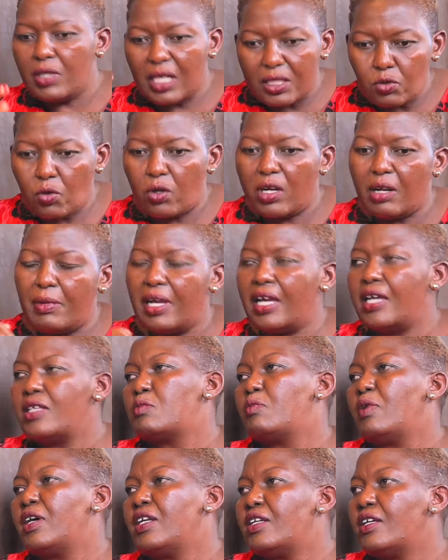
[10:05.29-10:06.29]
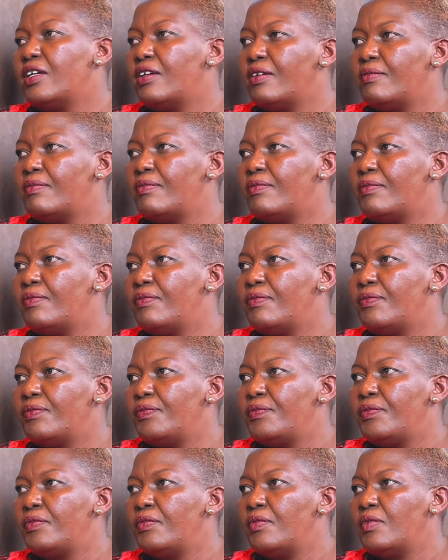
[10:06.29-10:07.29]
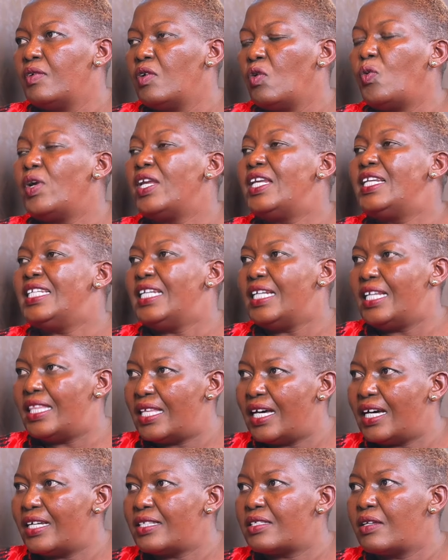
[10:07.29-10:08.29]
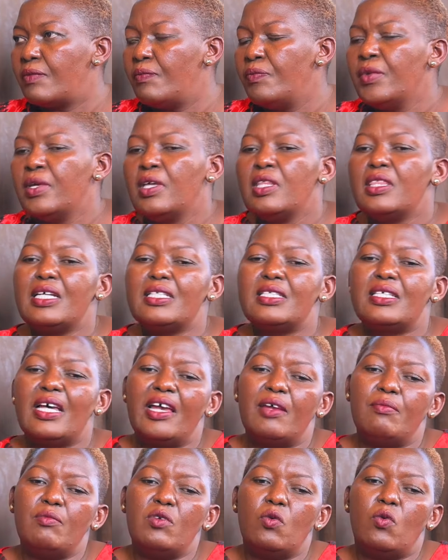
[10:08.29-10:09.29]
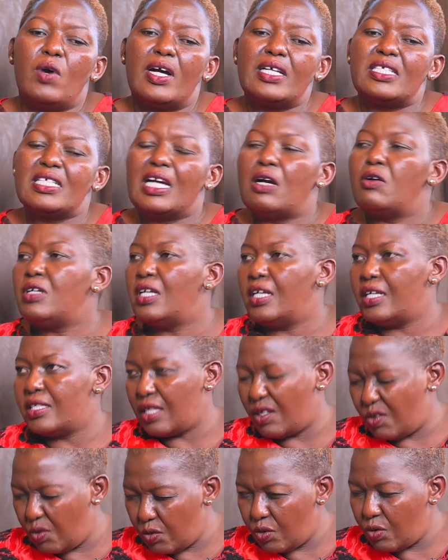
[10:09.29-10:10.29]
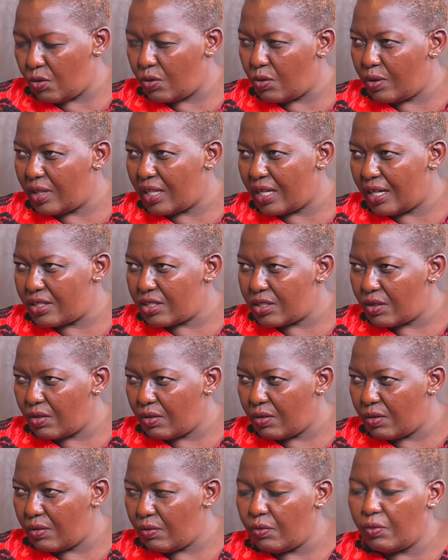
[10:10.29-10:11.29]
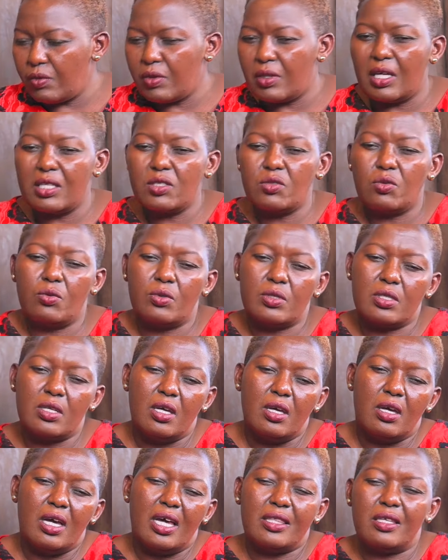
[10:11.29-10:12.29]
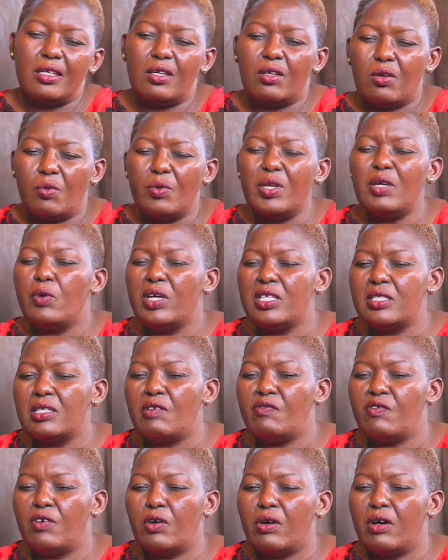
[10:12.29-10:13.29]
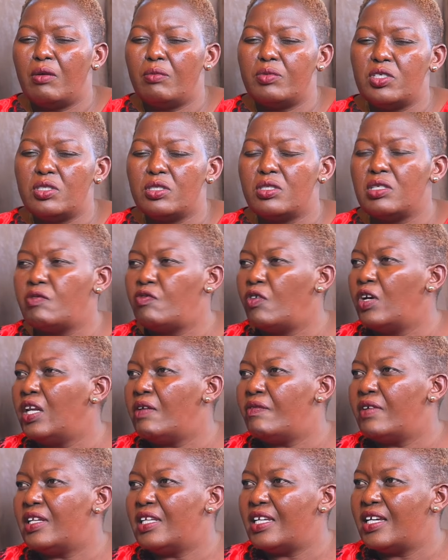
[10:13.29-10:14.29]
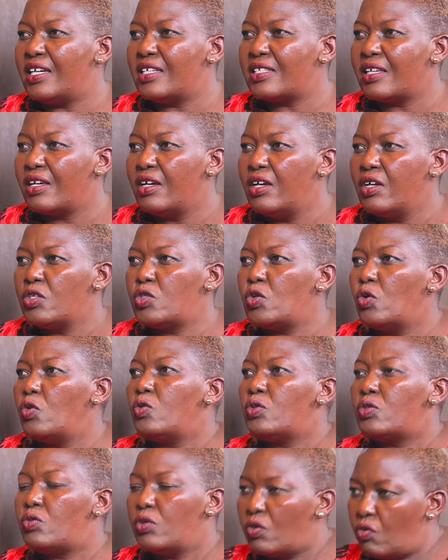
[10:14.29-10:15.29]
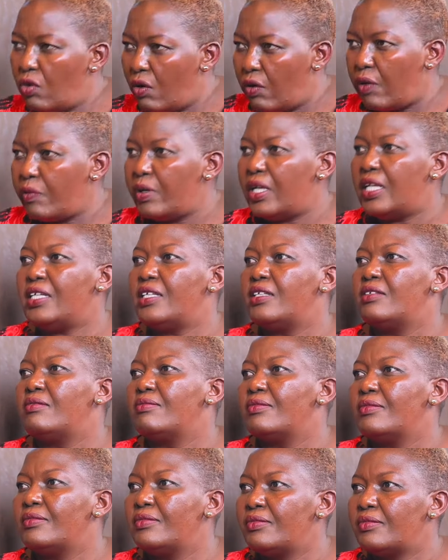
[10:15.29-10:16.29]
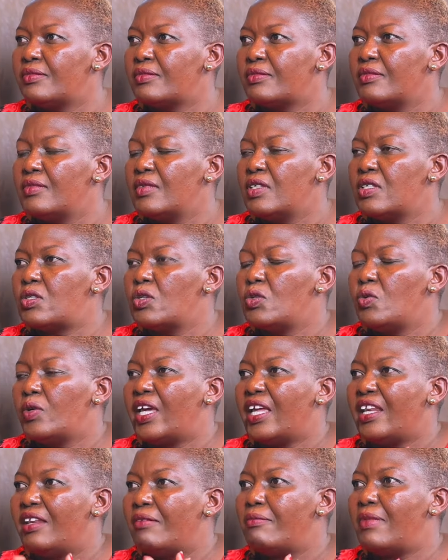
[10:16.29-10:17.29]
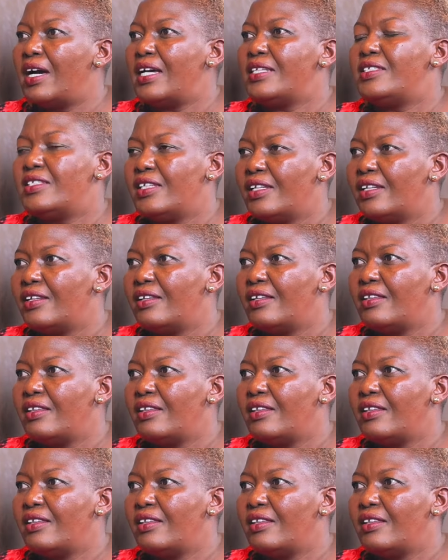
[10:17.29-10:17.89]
Natuko na my husband. We did that. That time we were childless. I know you don't know that. Mm. That was, I think, we waited for our children for 11 years. So, tulikuwa wawili. So, you can imagine.